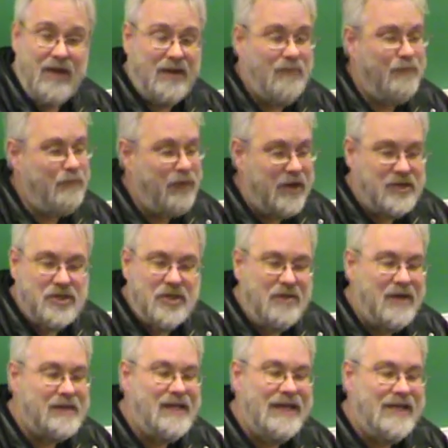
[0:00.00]
then pretty soon
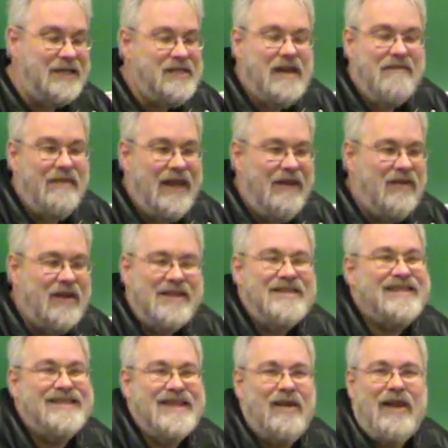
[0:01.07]
it doesn't even
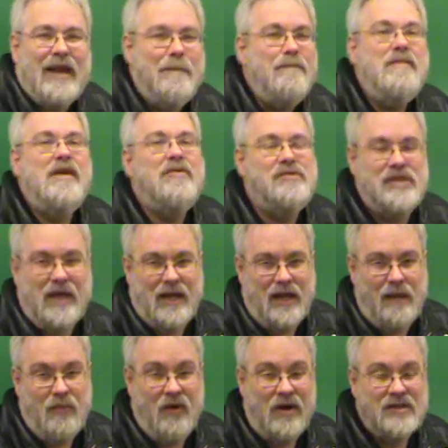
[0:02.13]
sound like music
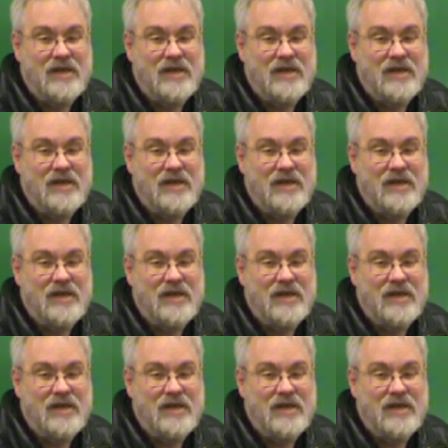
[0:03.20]
anymore.